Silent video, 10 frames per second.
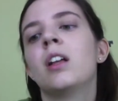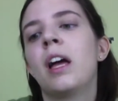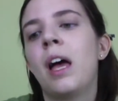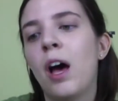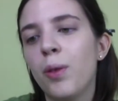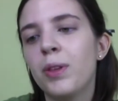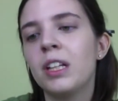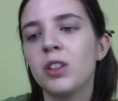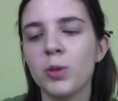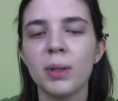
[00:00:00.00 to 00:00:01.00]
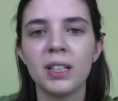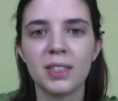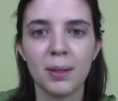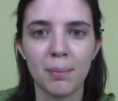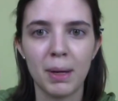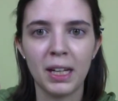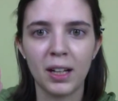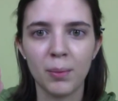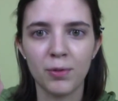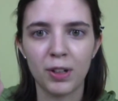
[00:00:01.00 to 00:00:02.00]
Healthy Luminous
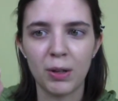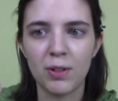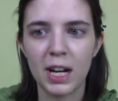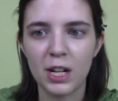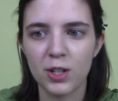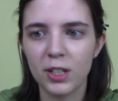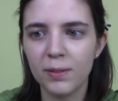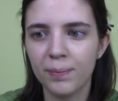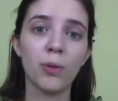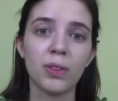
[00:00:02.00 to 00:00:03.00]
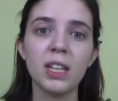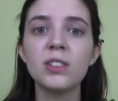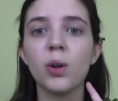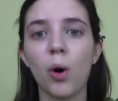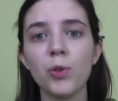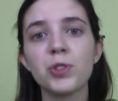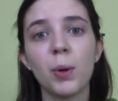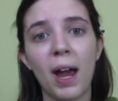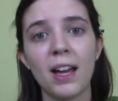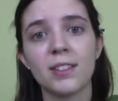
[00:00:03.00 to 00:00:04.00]
Makeup Foundation. This
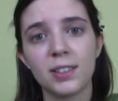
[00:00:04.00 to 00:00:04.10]
also has